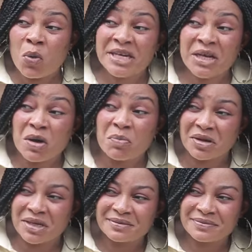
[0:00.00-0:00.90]
own where they win
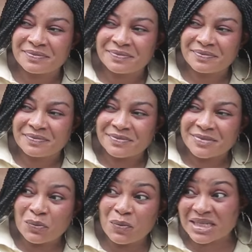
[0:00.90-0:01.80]
money?
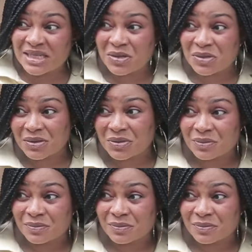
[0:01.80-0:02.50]
What did they use and